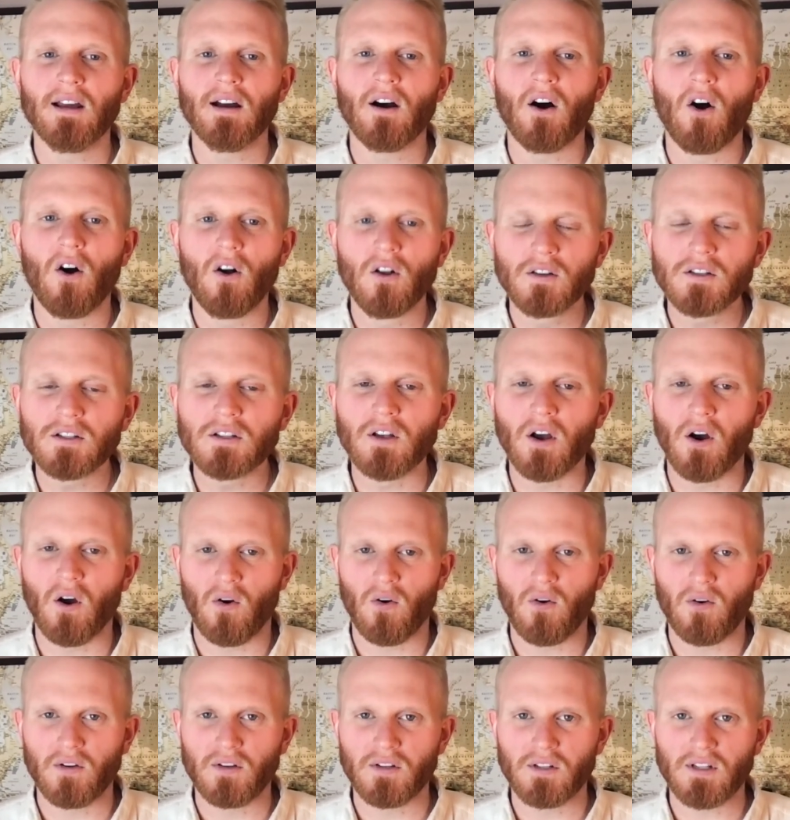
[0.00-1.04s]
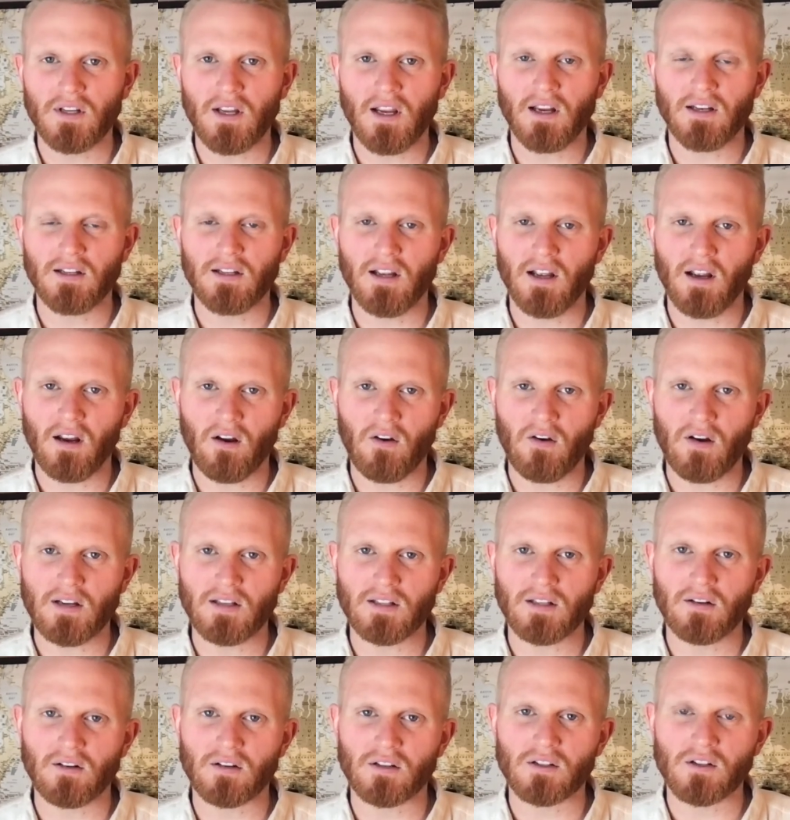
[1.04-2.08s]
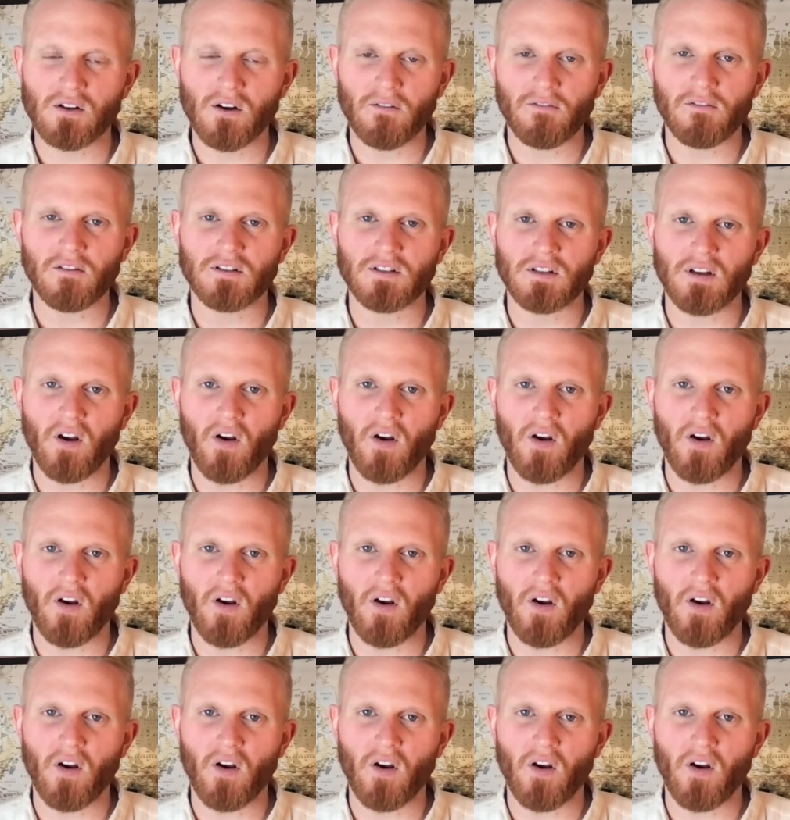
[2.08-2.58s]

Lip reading: also seek to increase their surface